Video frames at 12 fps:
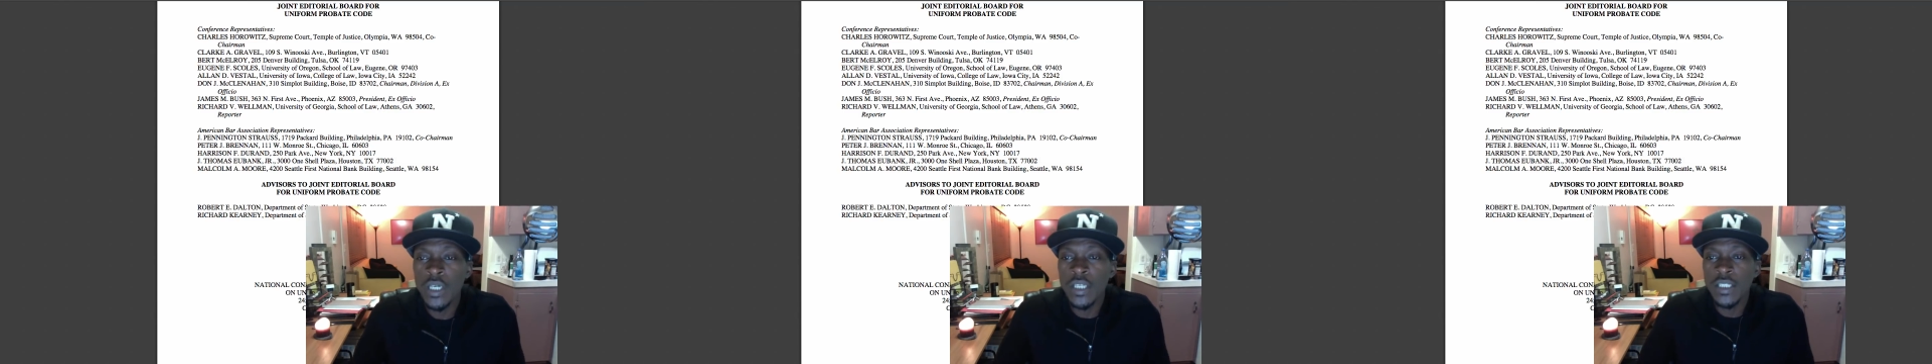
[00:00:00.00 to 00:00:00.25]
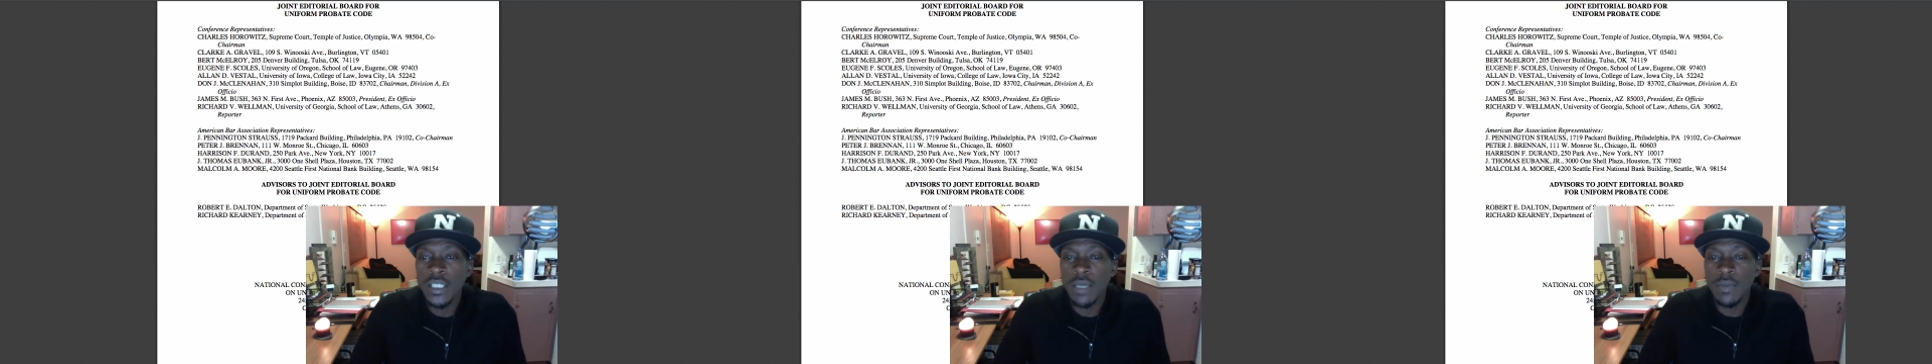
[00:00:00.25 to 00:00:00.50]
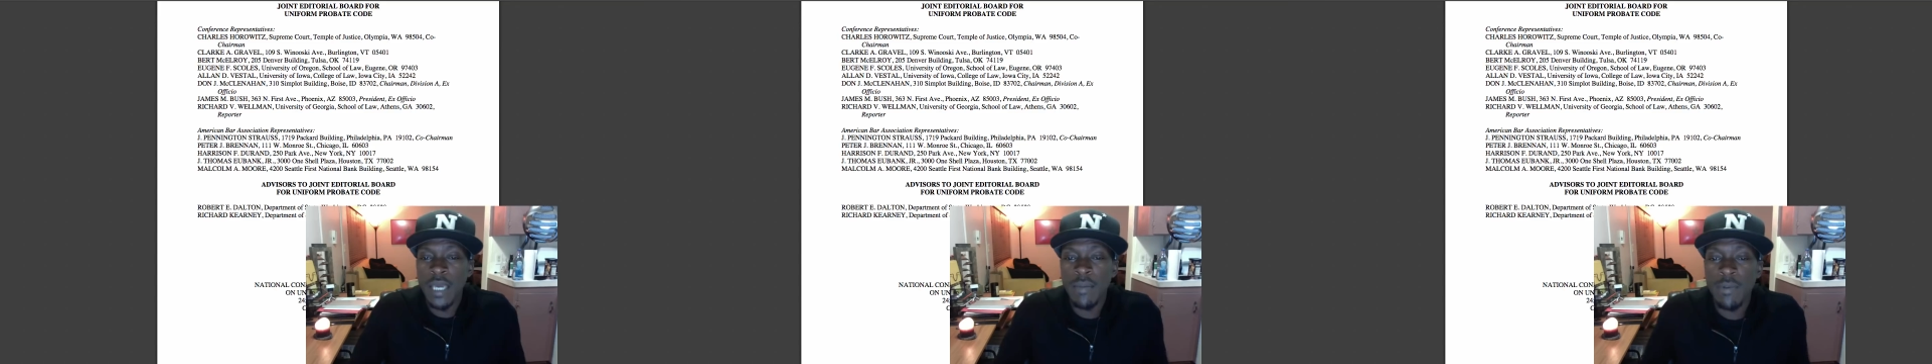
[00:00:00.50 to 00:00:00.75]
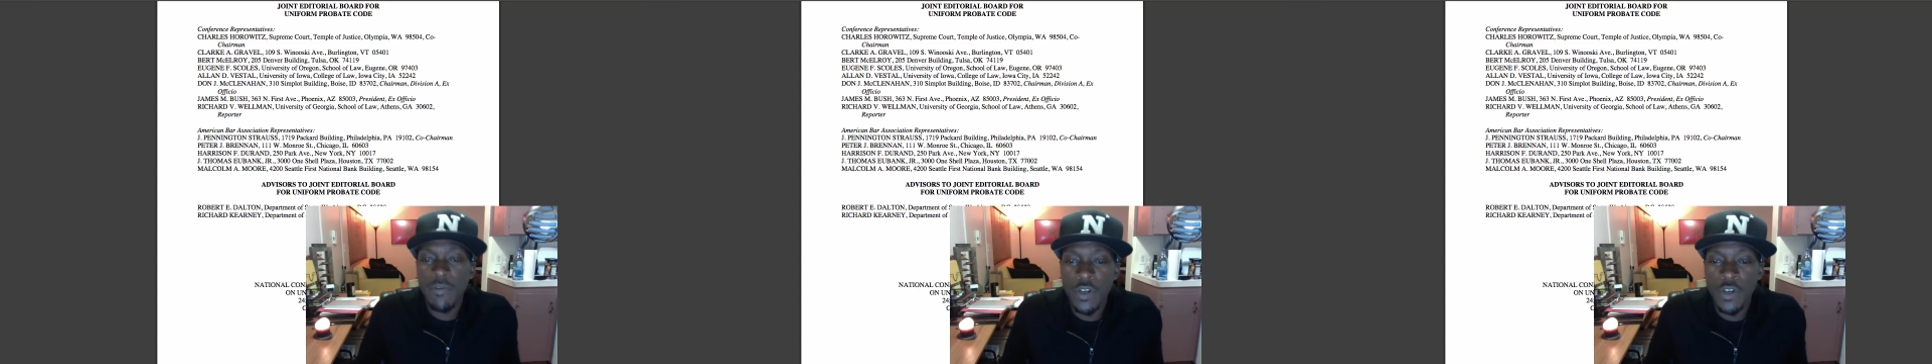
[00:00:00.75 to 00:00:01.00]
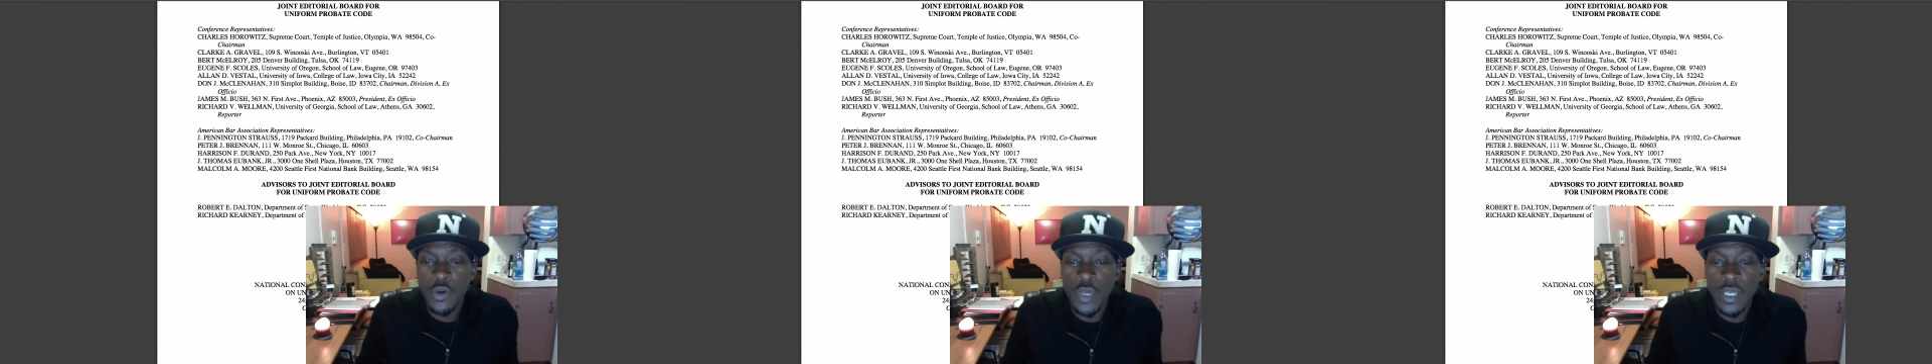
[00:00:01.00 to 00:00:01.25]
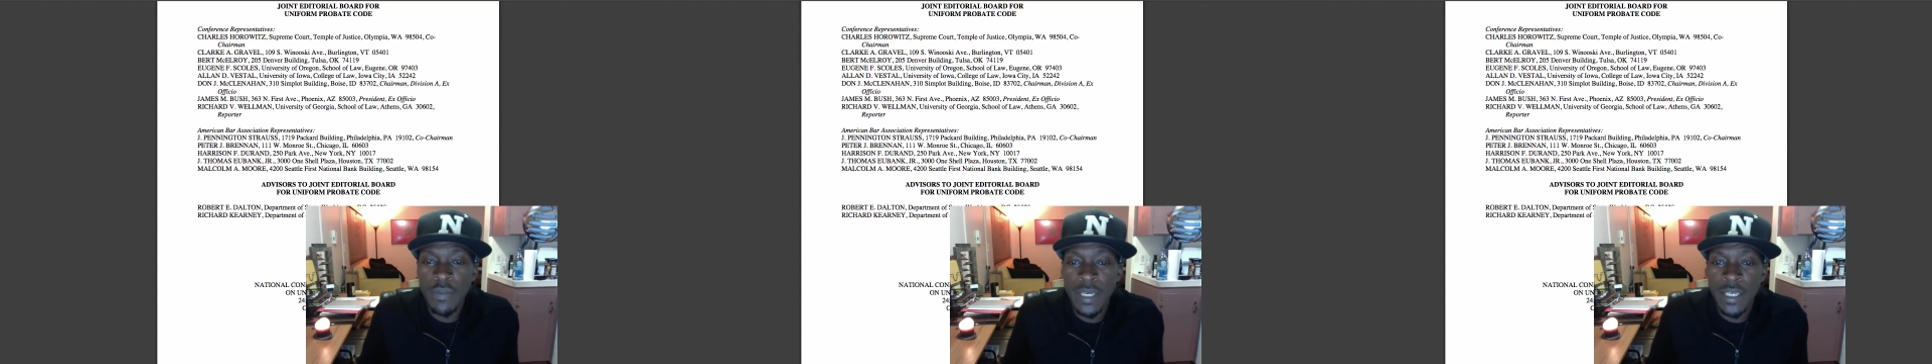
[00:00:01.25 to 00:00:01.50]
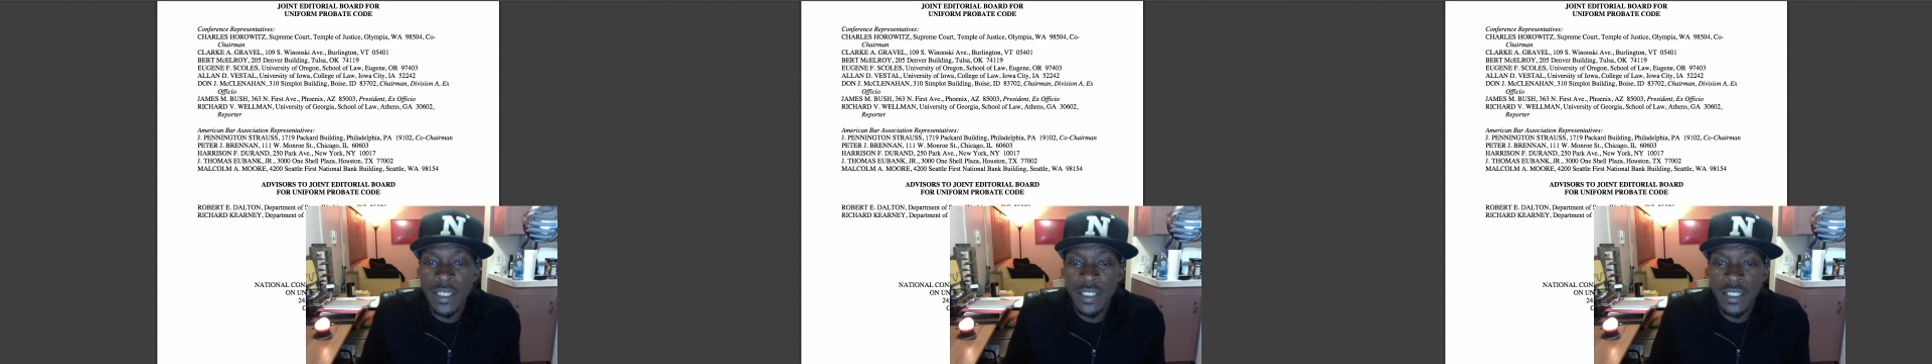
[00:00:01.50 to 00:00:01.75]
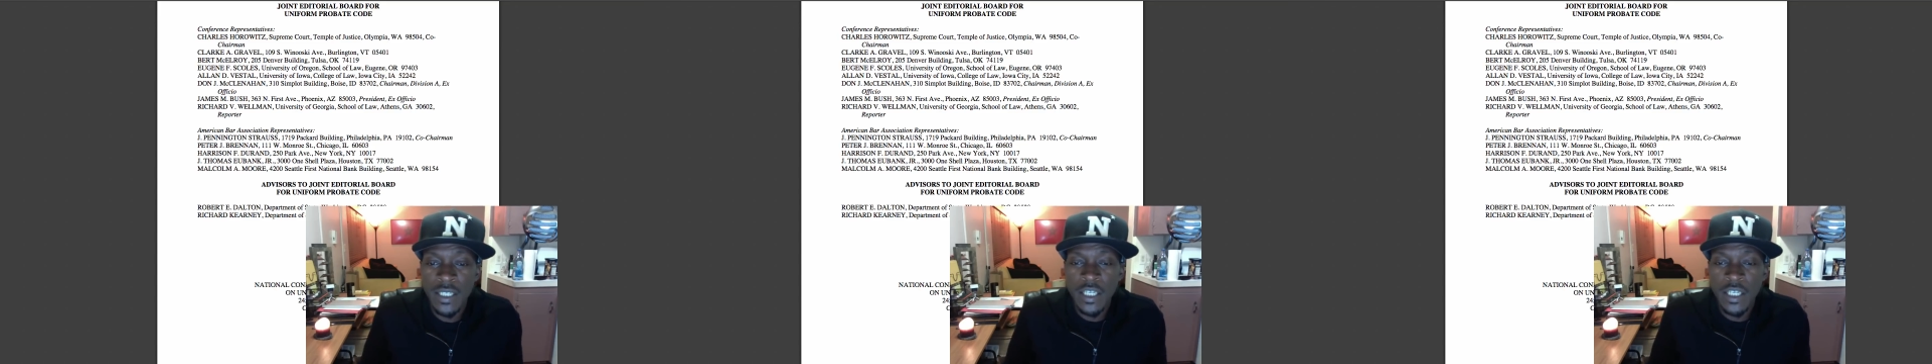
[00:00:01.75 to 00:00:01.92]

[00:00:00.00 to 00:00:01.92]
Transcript: some type of agreement